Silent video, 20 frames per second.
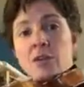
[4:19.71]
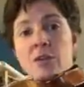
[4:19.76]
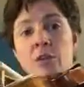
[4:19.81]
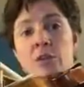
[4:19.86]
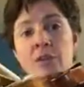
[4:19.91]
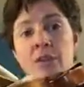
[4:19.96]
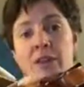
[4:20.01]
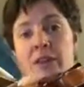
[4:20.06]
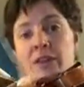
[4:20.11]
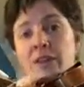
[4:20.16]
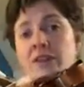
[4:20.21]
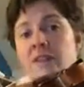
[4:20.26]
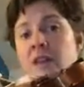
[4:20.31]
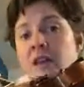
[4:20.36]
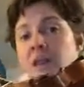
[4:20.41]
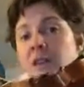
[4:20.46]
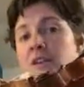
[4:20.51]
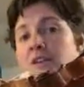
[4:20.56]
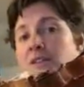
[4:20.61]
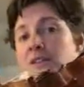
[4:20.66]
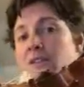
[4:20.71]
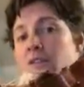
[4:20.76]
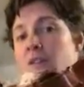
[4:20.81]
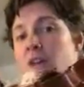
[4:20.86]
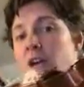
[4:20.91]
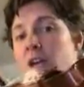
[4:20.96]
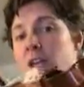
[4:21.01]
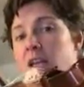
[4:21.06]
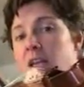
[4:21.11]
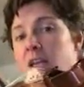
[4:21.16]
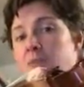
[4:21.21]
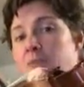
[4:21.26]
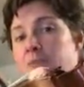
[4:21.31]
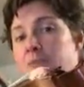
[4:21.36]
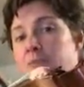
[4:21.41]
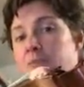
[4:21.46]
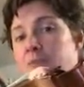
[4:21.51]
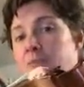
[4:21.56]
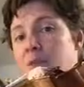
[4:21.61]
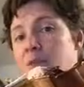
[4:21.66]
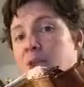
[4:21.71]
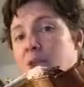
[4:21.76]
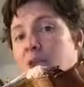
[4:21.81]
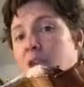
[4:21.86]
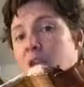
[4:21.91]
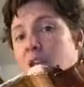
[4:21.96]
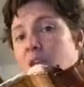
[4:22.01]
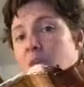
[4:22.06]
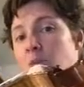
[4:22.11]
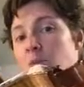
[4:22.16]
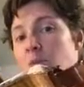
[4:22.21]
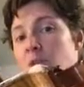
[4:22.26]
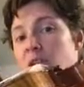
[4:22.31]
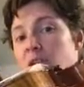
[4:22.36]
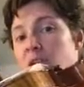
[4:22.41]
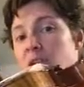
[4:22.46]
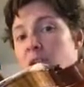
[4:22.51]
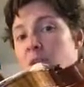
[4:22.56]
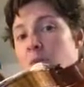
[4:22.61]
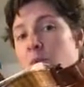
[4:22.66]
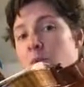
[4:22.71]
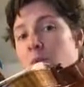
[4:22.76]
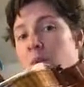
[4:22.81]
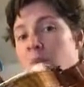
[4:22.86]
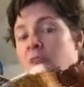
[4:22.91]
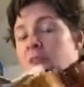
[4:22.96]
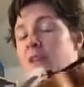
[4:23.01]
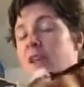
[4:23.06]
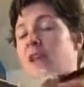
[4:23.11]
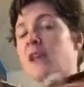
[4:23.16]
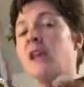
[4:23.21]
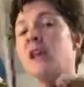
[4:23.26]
on that side of the violin, okay, pointing upwards.